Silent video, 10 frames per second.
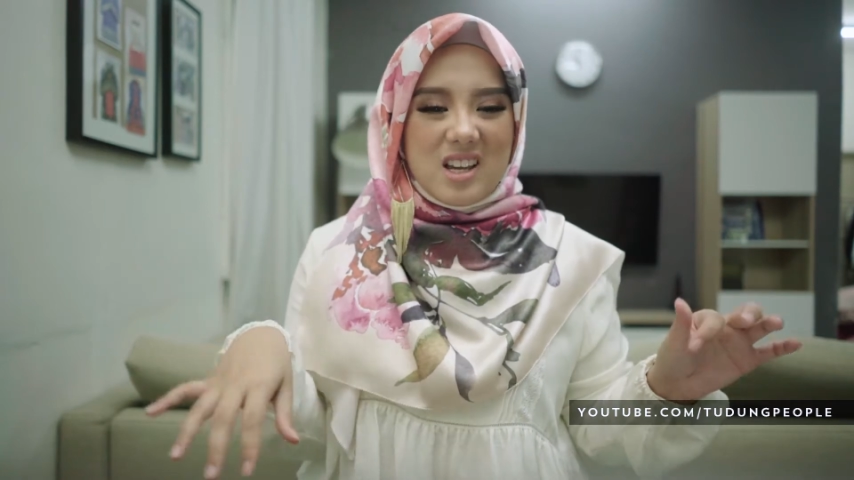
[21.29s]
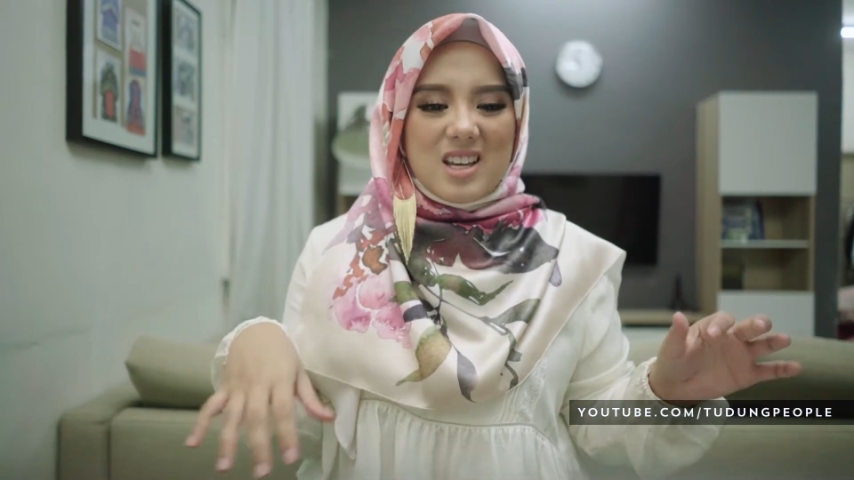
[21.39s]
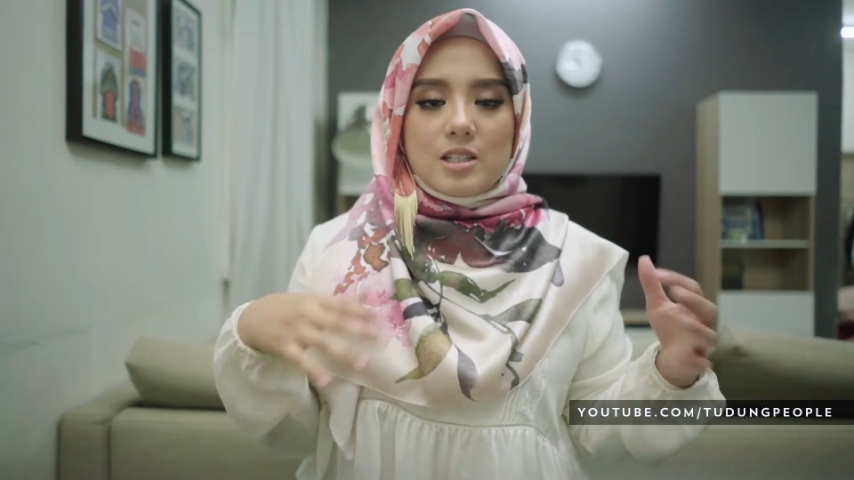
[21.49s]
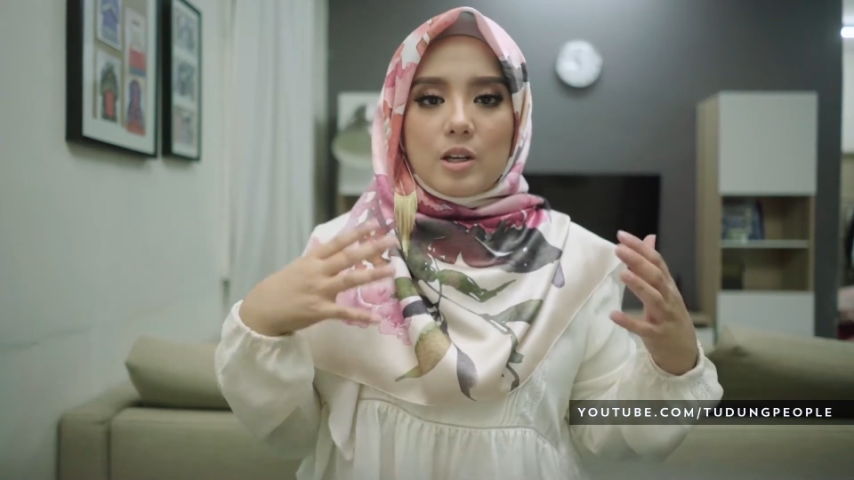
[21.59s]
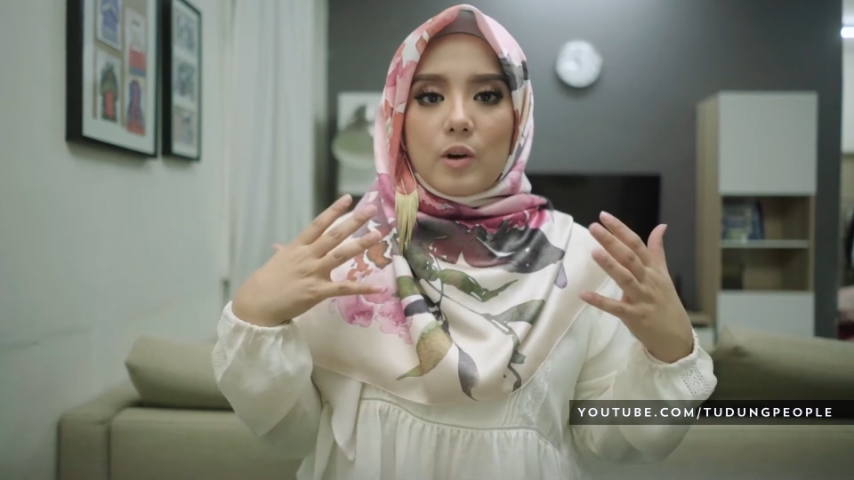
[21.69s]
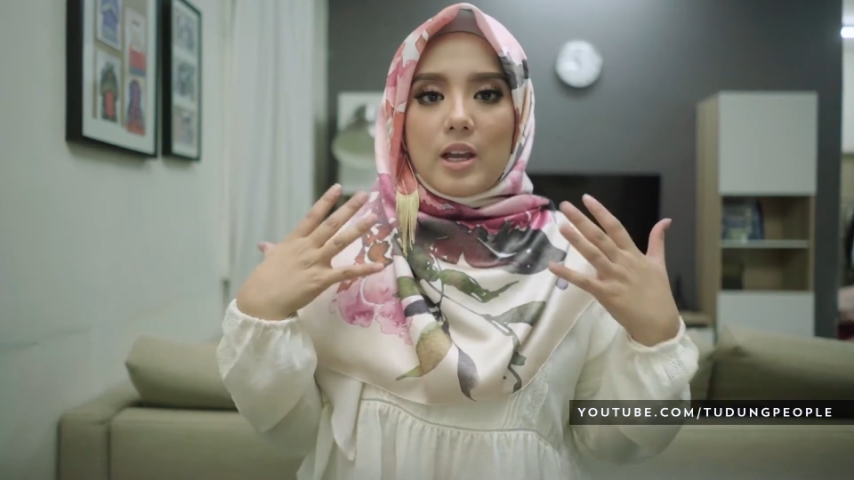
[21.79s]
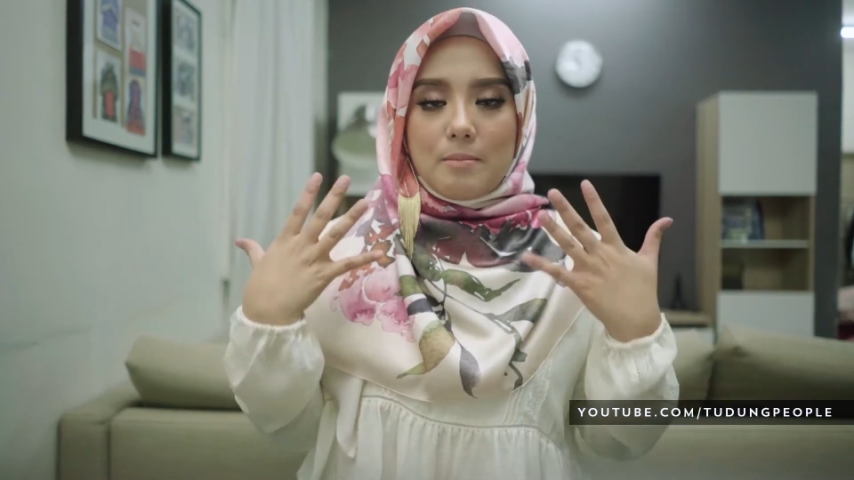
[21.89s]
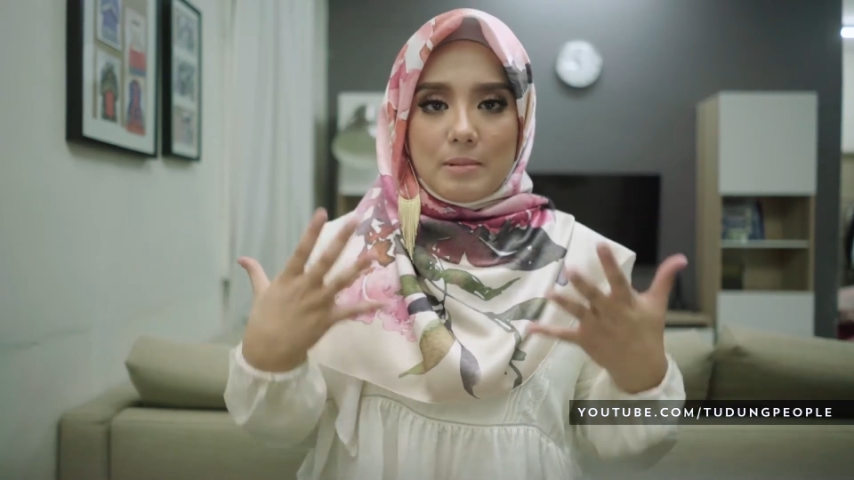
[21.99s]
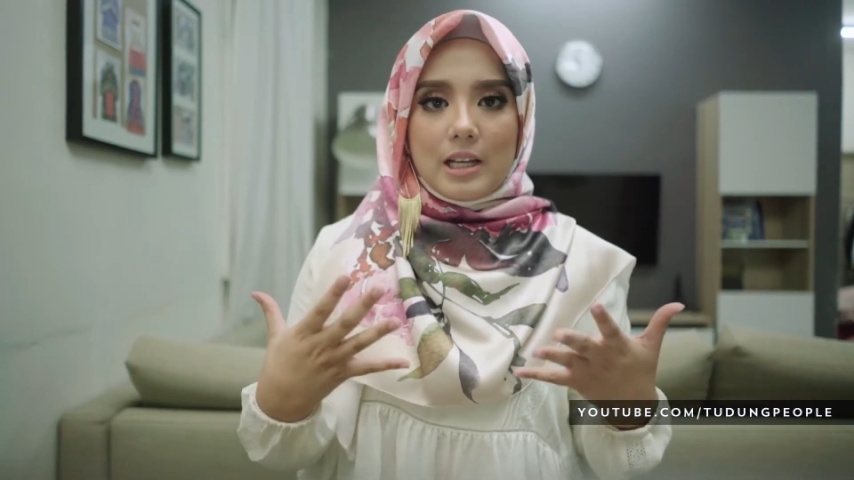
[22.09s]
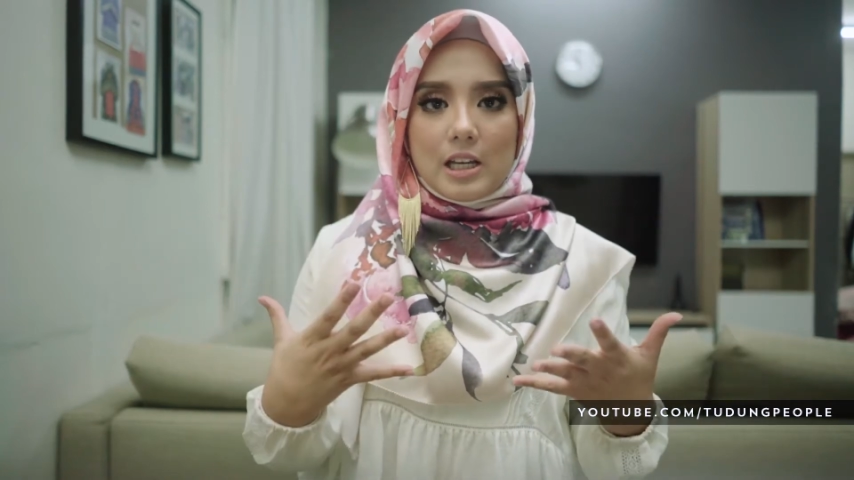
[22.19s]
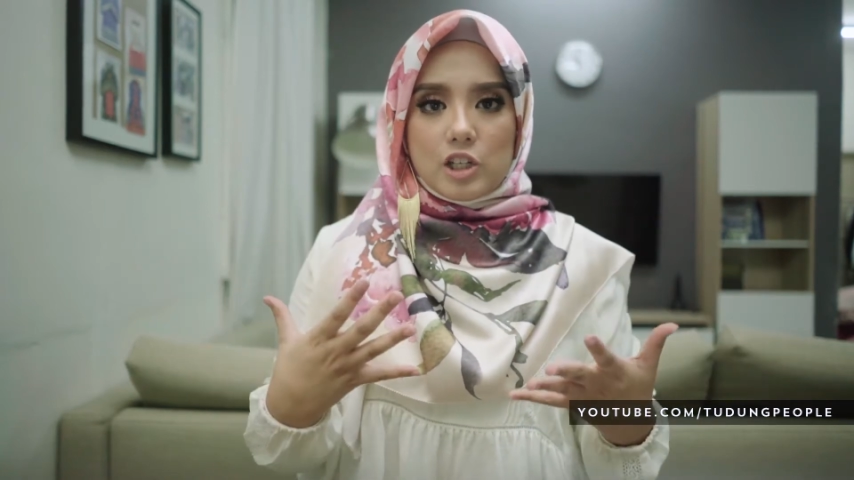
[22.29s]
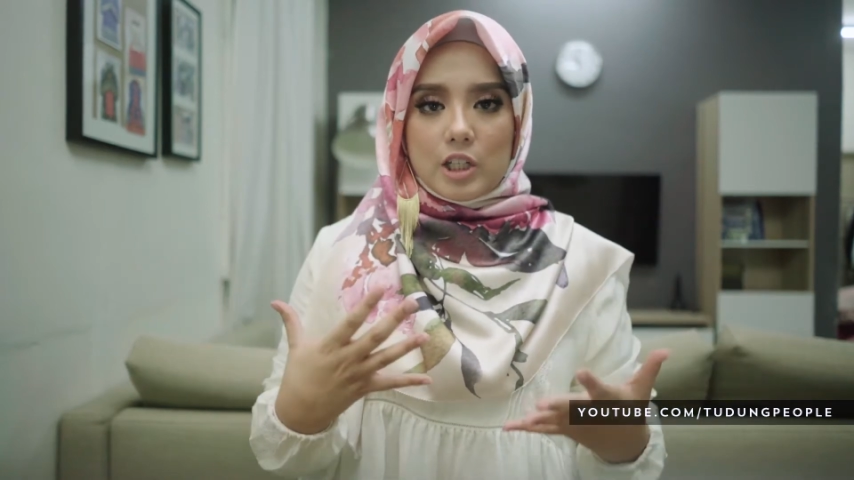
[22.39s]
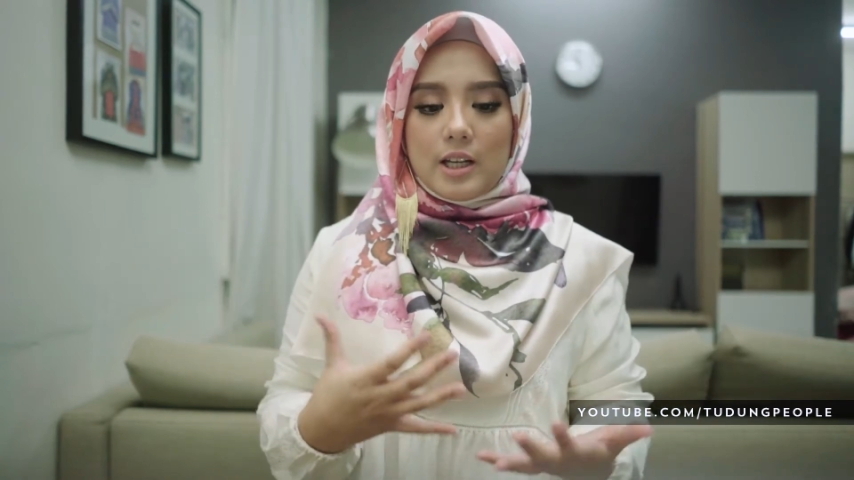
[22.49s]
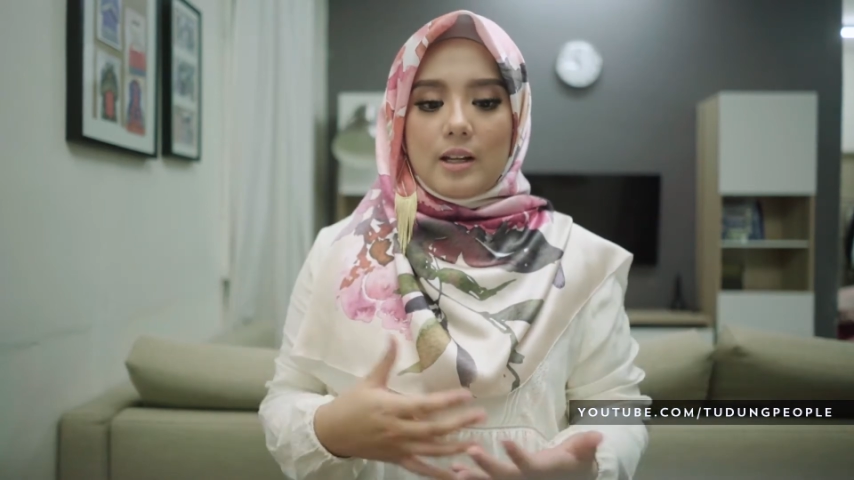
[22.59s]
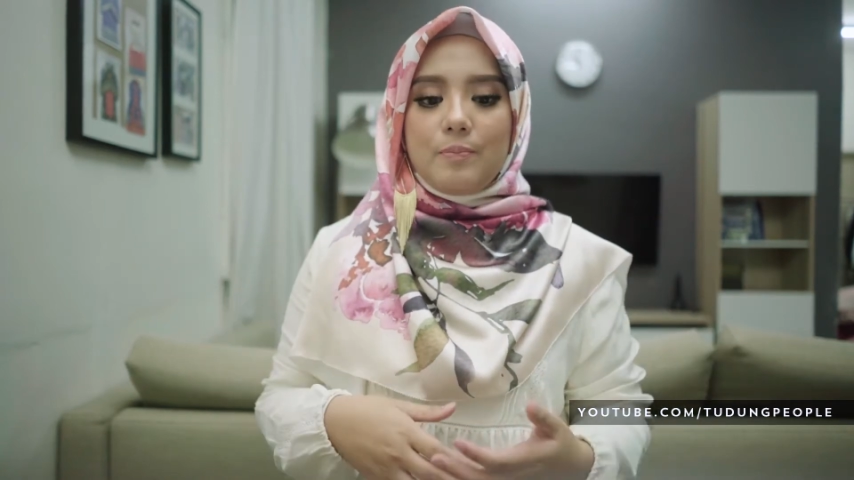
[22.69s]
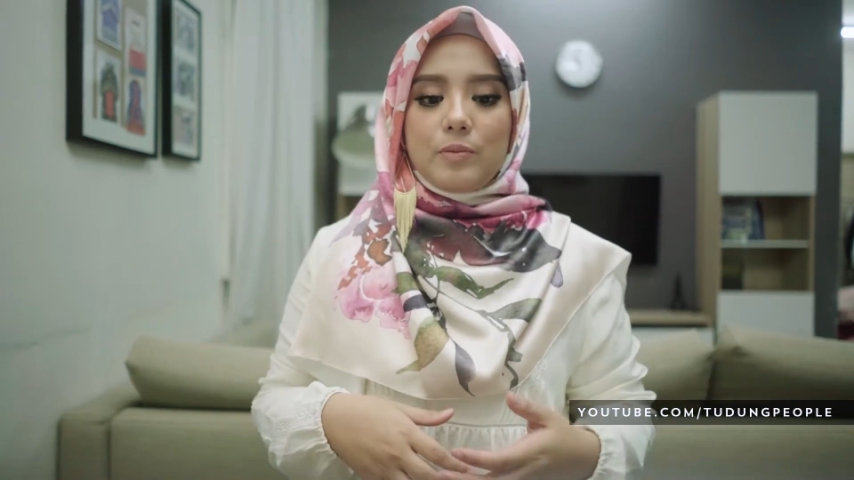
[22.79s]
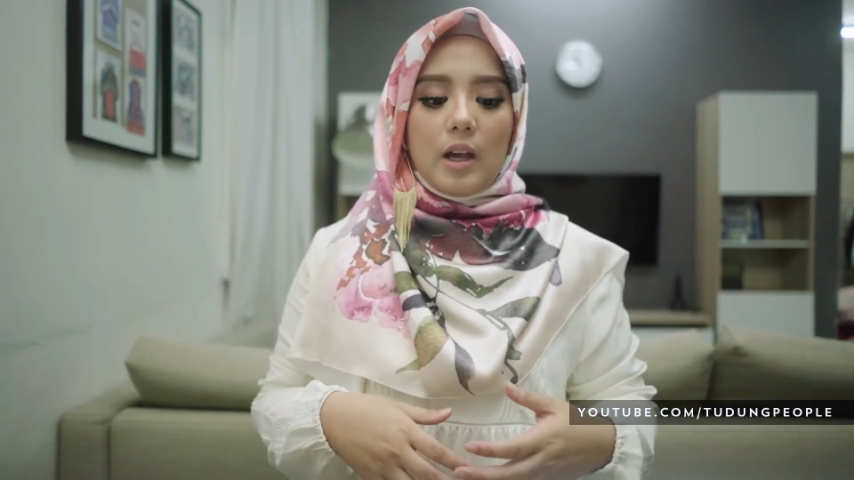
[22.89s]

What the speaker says: So in Malaysia,